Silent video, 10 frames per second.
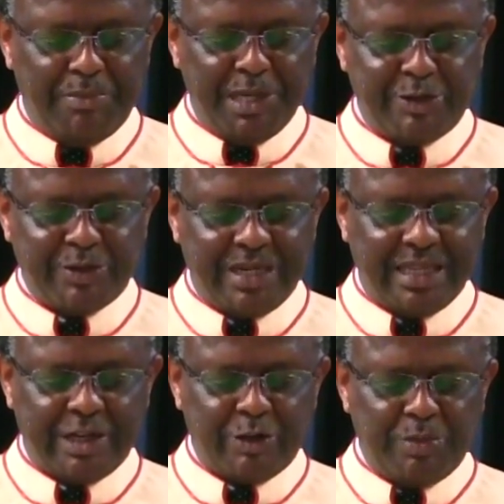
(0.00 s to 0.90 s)
built
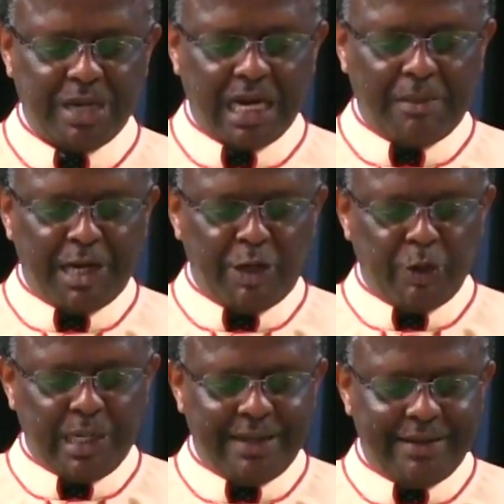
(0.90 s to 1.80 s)
together to become a
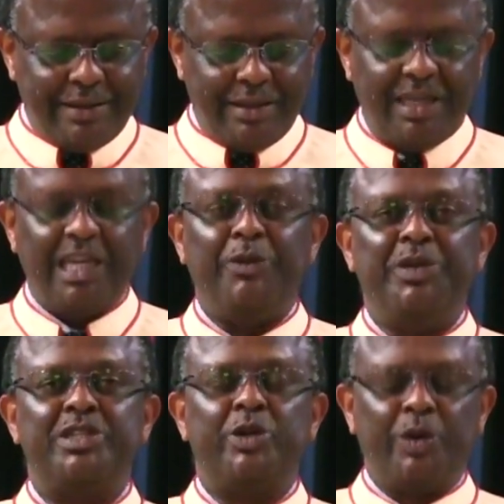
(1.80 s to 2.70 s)
dwelling in
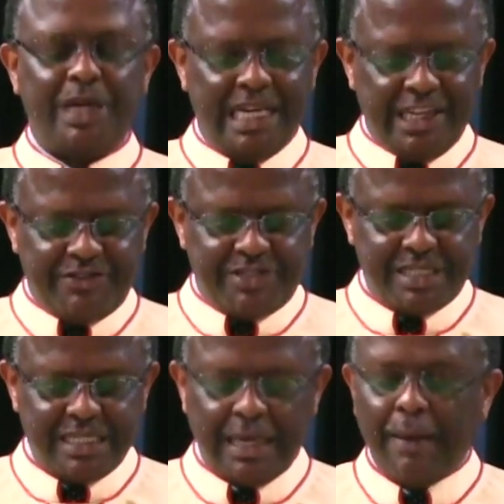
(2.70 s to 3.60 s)
which God lives